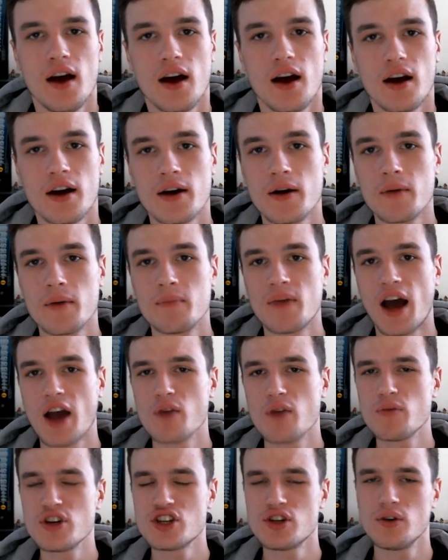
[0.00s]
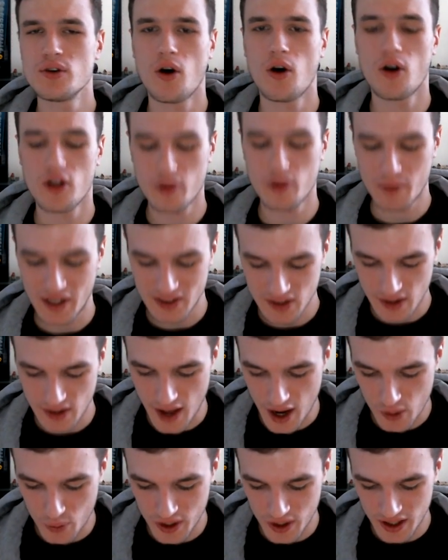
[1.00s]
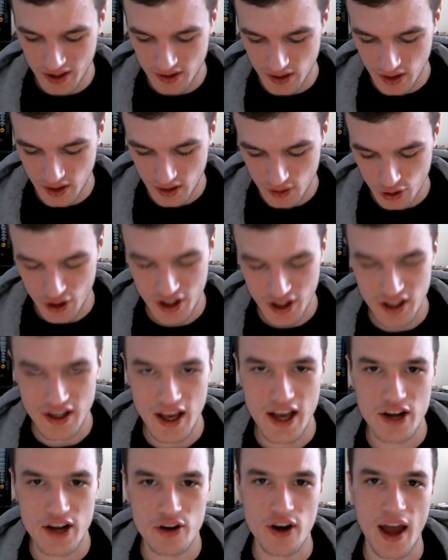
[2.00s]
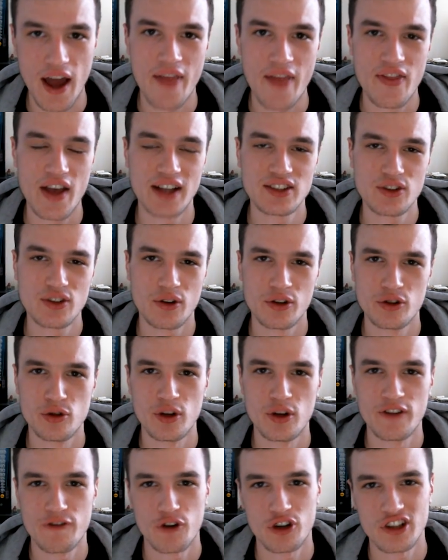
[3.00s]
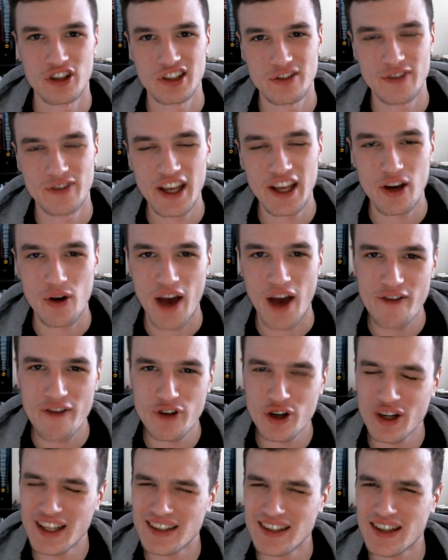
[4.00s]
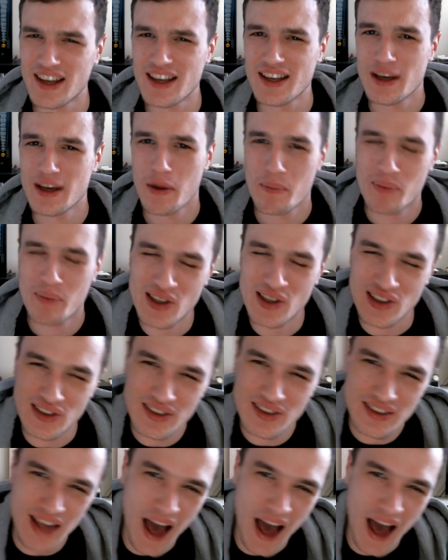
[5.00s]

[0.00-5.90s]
I wish you all the best luck winning the Turkinator, and that's gonna do it for this video. Have a great day, peace